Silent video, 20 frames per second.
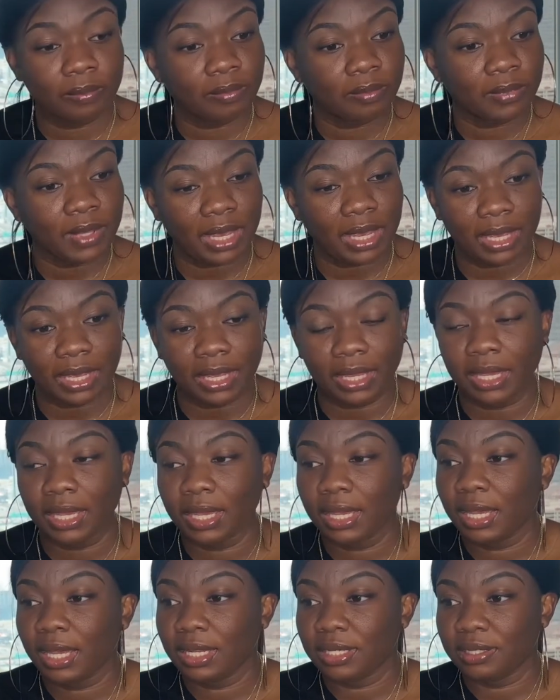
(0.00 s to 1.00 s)
hey,
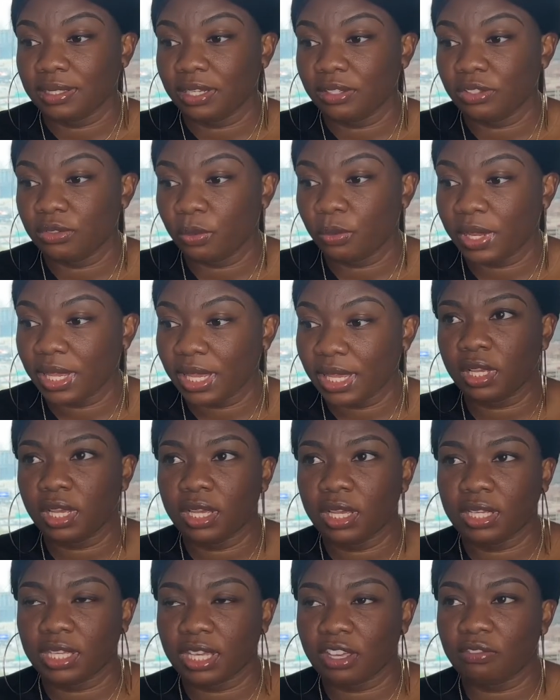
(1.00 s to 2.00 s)
this wig,
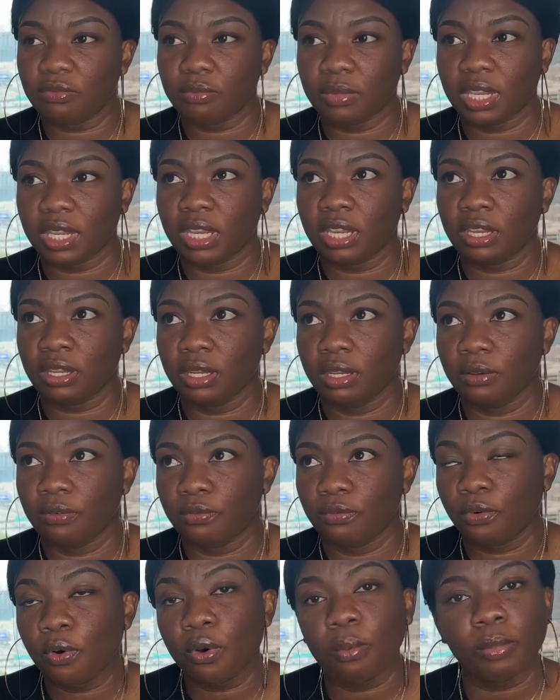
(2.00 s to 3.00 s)
give me
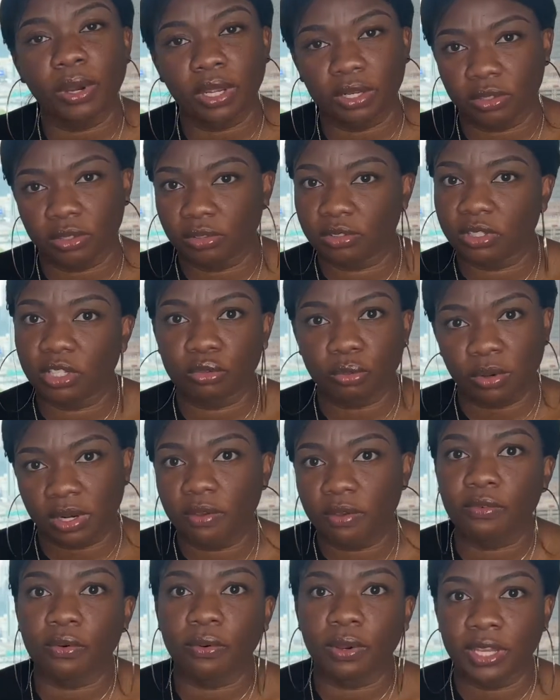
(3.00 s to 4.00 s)
4 bundles of
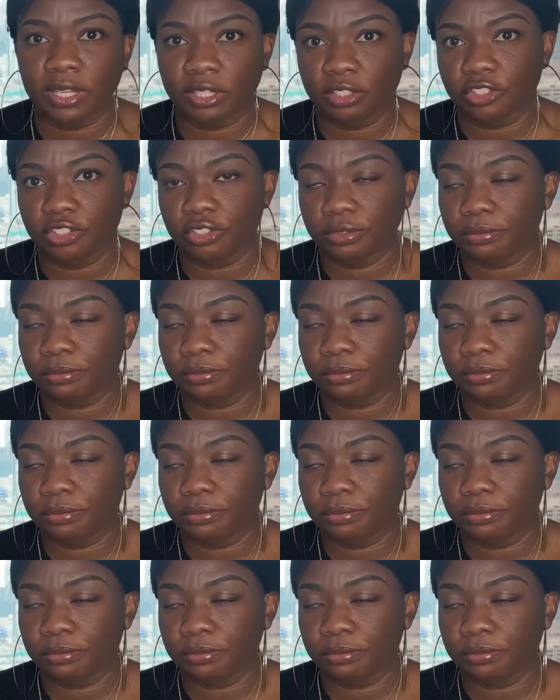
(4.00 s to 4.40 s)
24-inch.